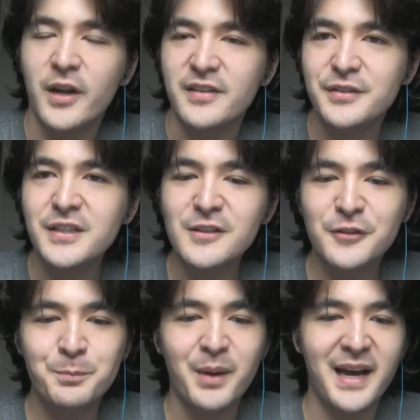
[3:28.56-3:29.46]
Okay, Seal
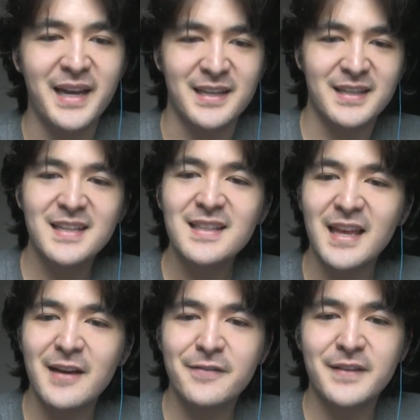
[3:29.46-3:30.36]
Spy, he
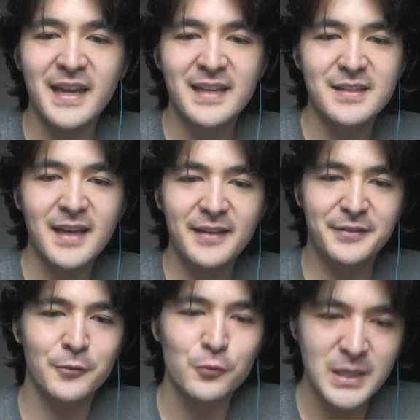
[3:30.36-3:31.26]
left a
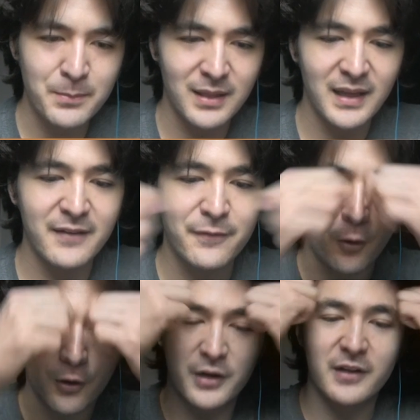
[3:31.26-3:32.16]
nice replay
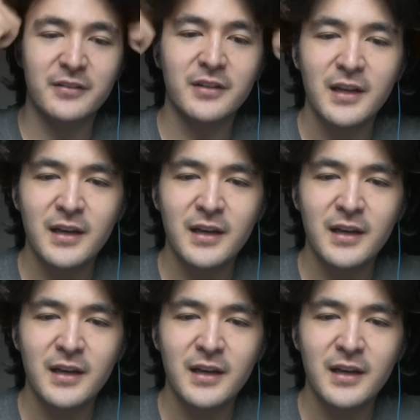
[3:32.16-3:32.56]
for us.